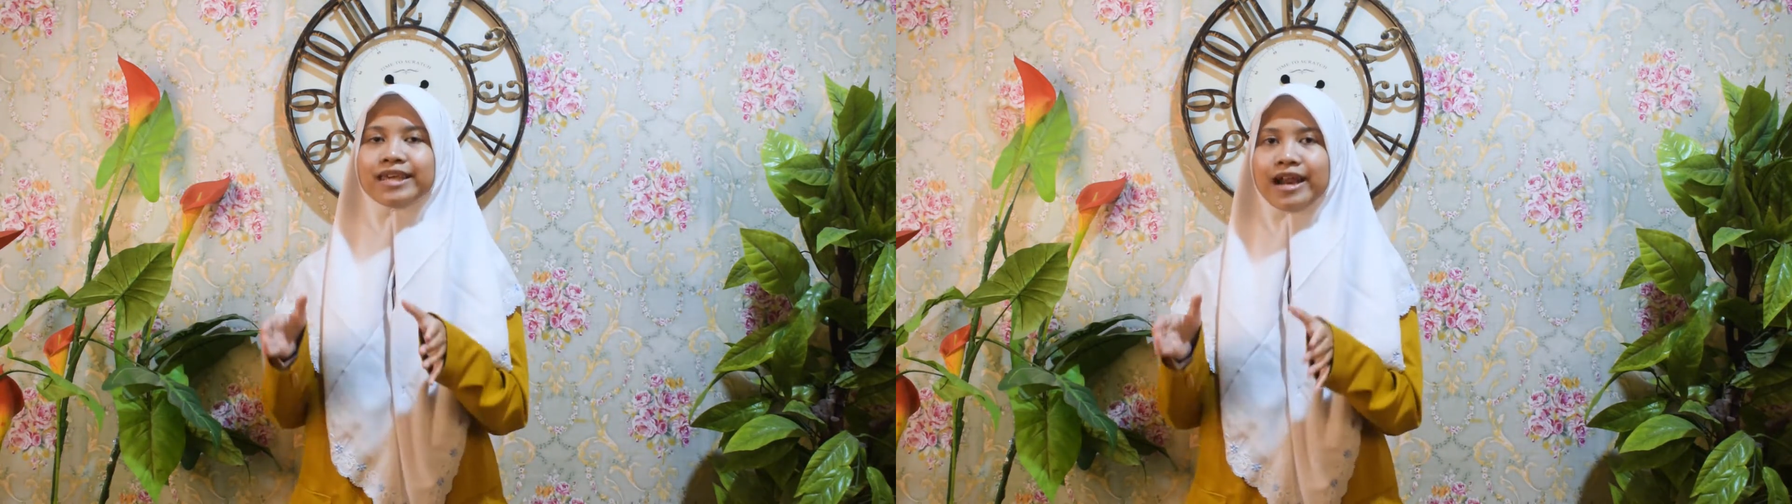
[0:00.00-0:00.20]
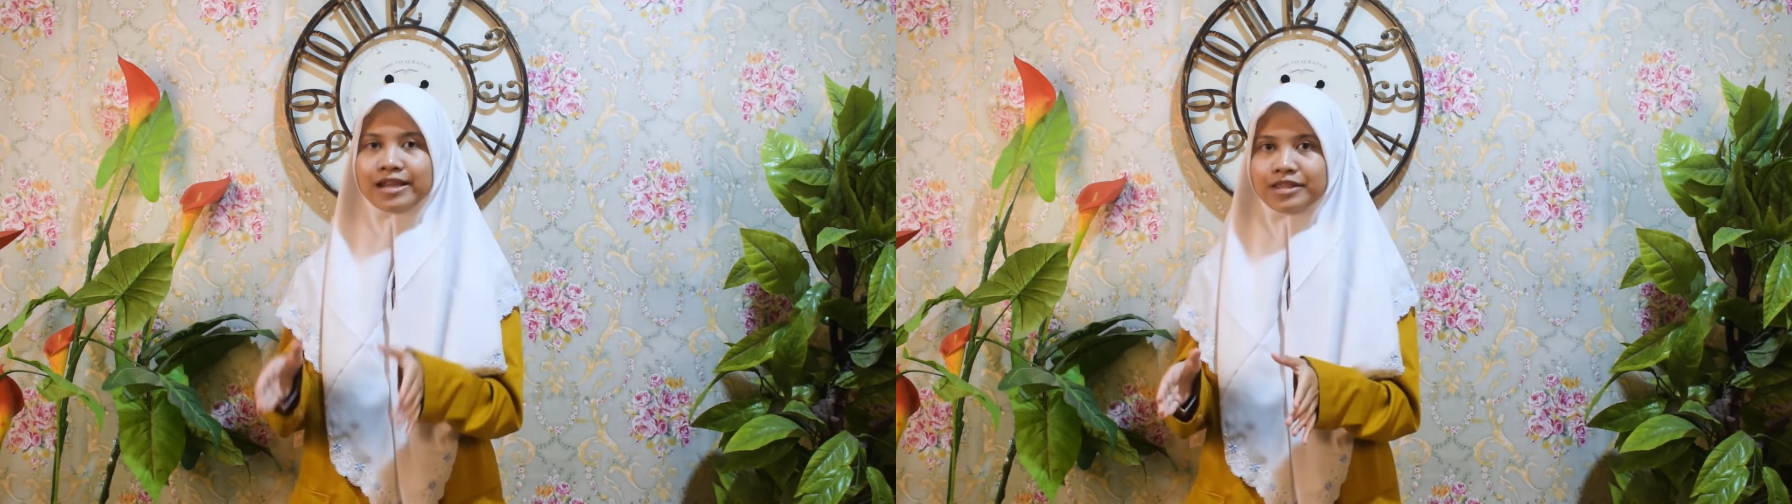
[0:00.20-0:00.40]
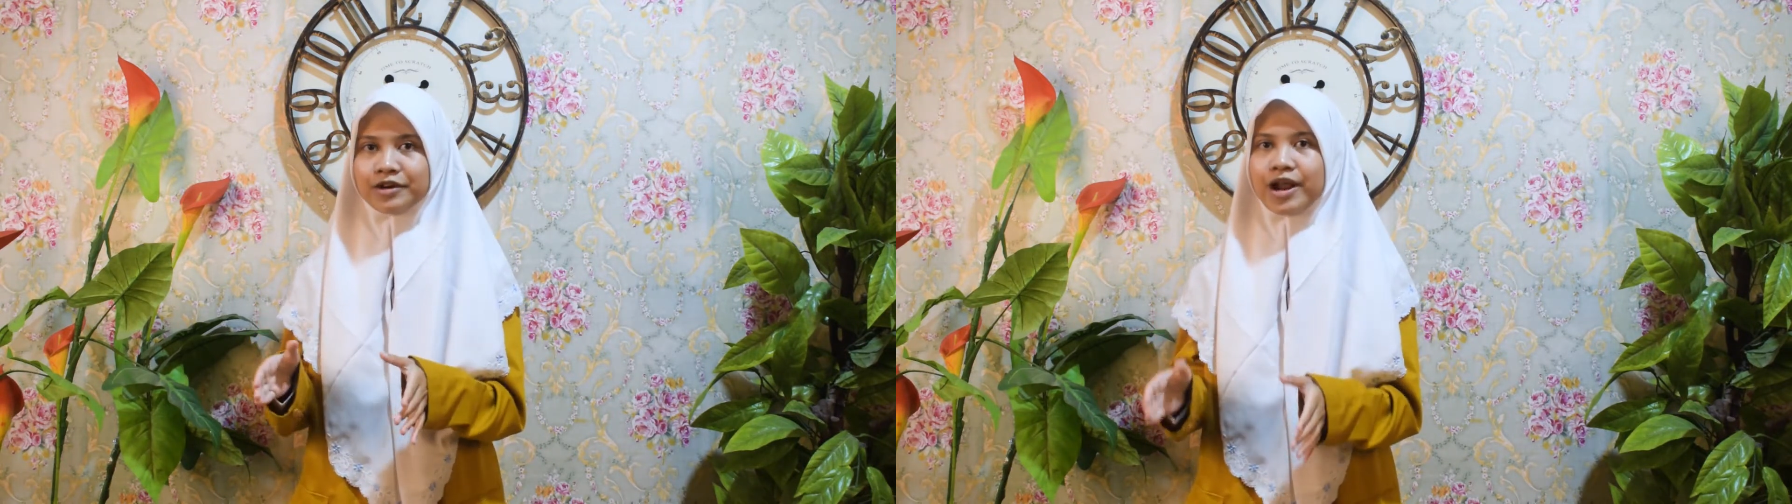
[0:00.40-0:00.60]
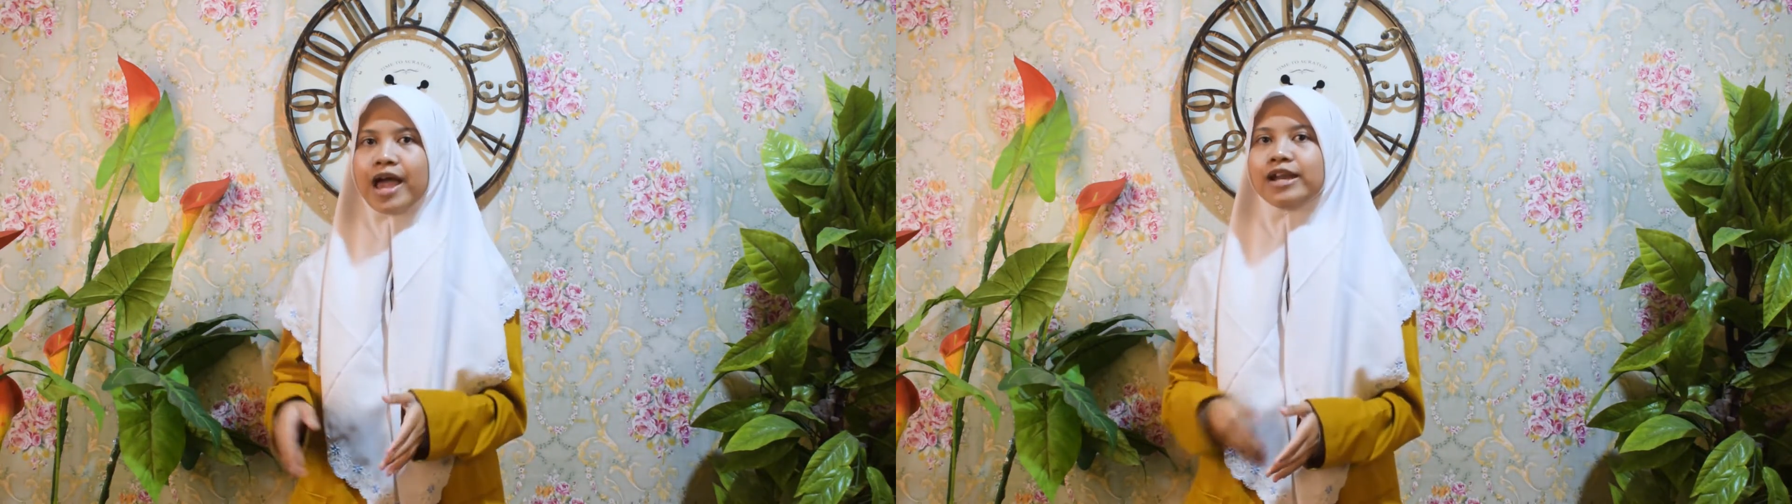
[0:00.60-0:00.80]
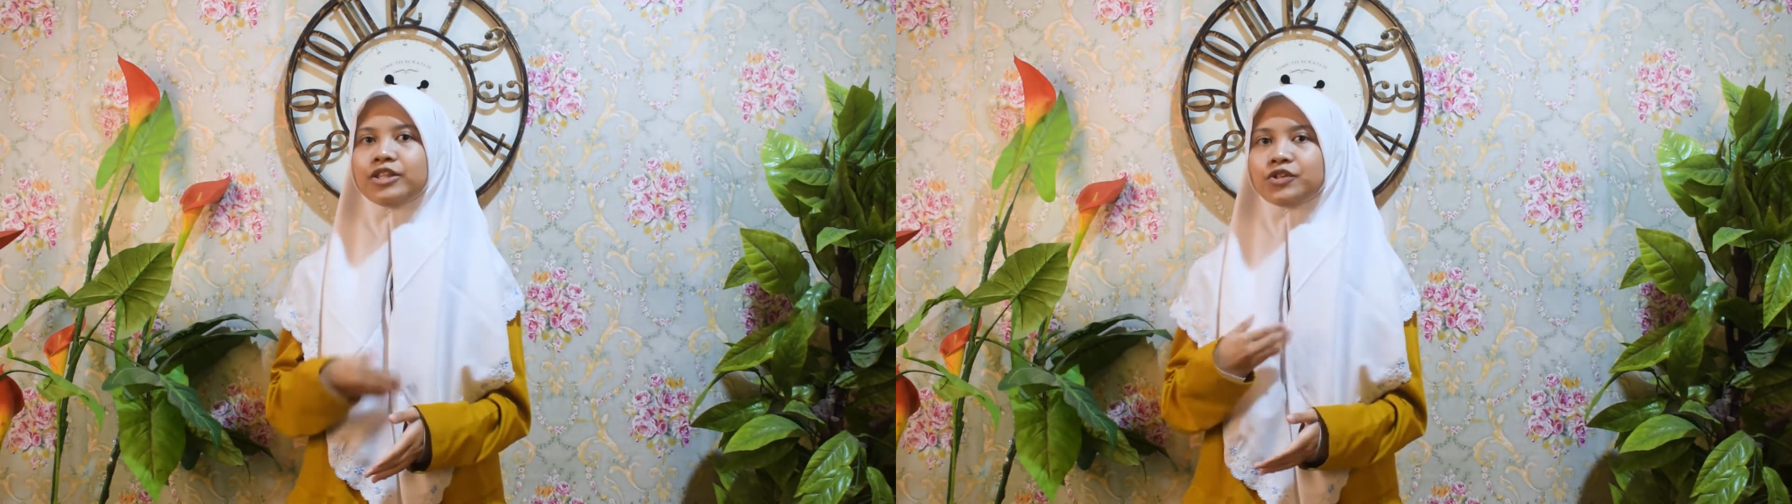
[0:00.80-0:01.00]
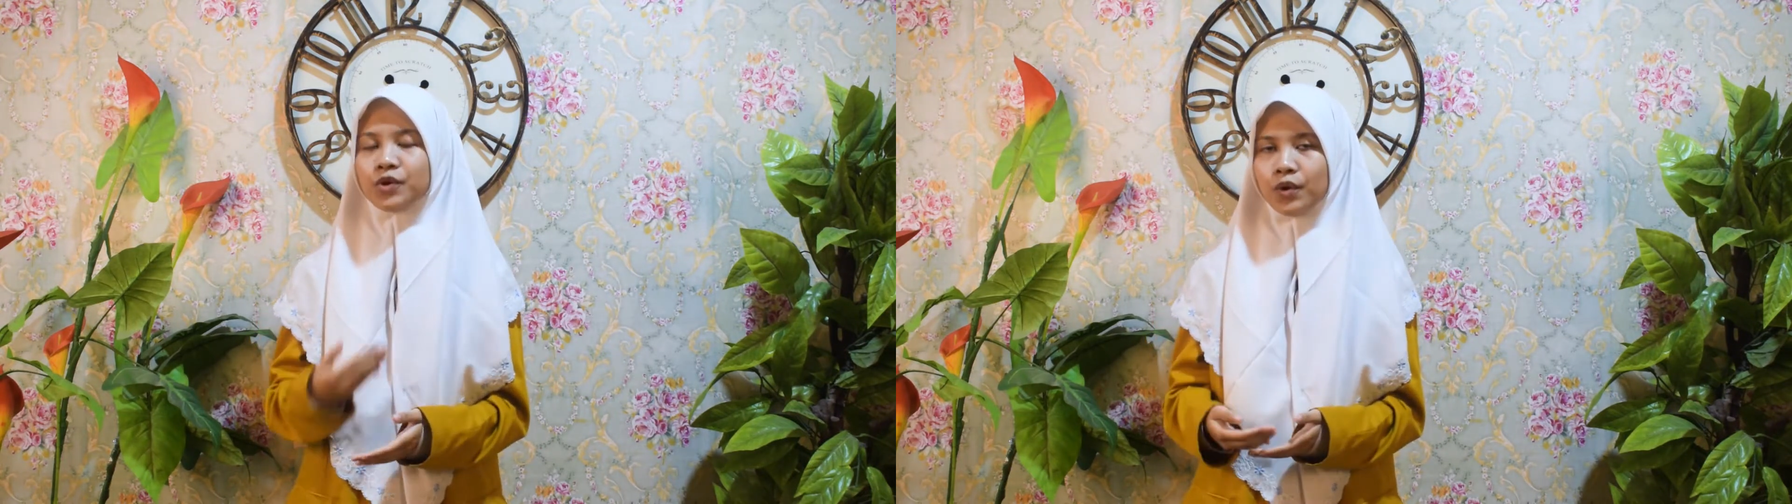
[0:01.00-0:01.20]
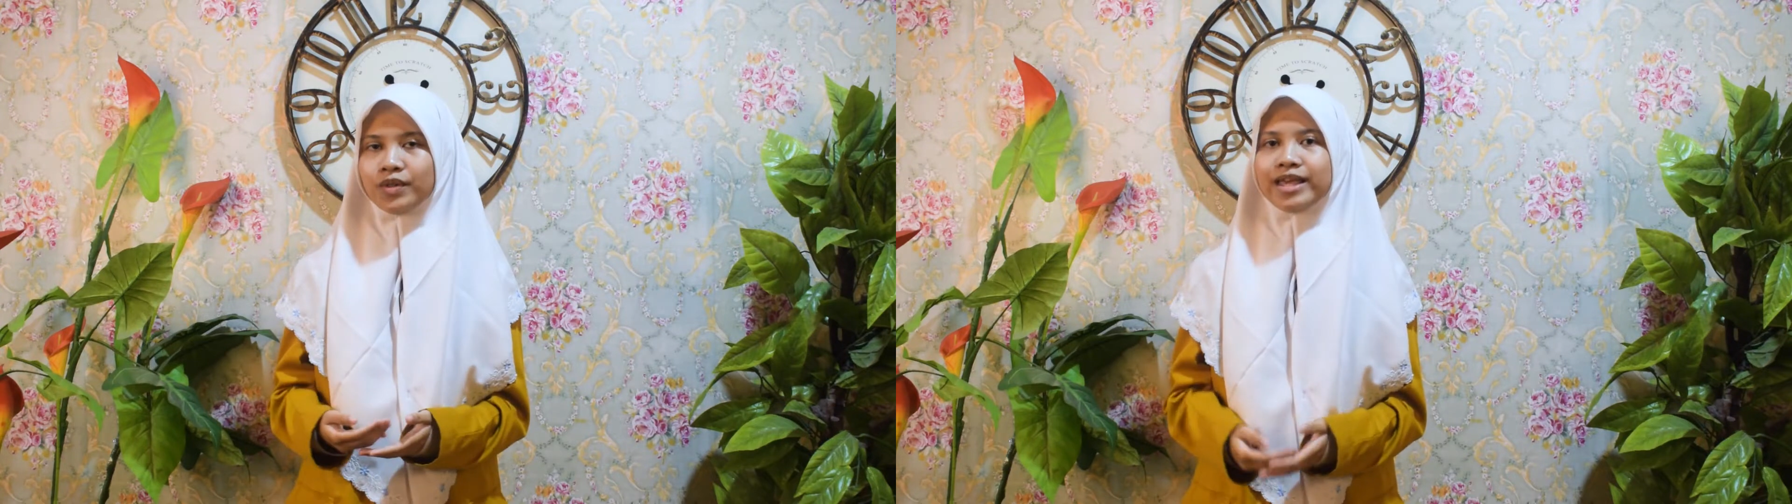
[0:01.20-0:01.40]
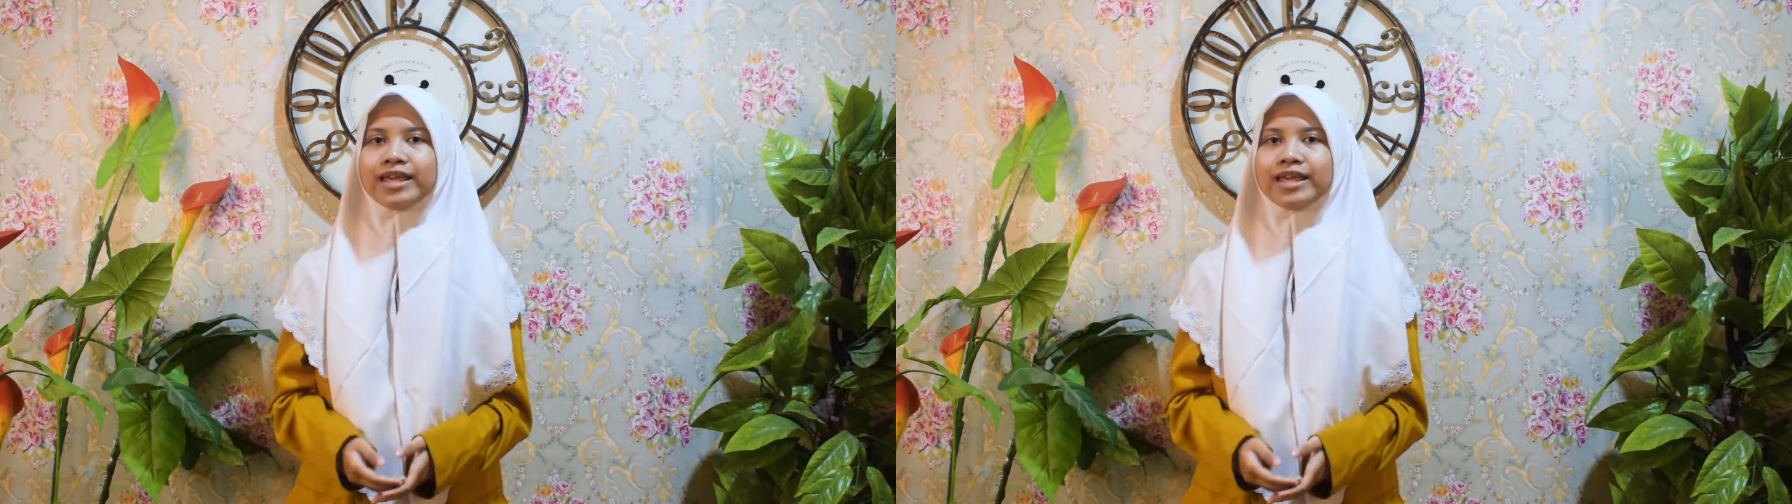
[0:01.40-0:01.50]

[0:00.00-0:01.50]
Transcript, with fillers: character and its role